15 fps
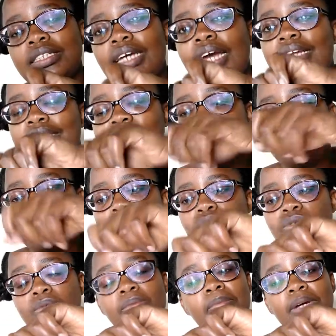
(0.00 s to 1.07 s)
I didn't do
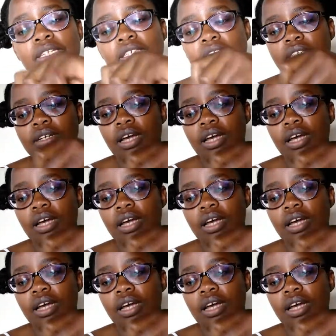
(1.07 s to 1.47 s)
much